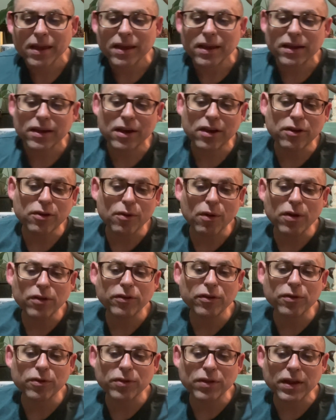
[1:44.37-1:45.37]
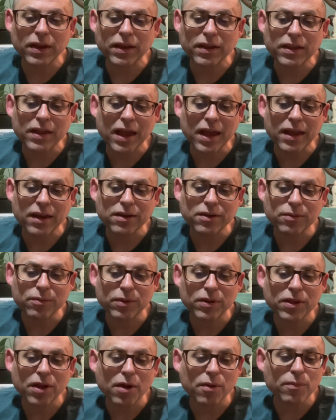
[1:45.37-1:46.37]
Yet you also think that,
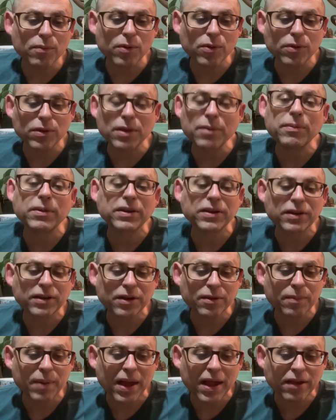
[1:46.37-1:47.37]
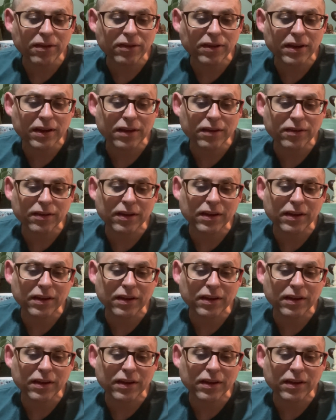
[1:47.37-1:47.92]
with humble, limited capacities,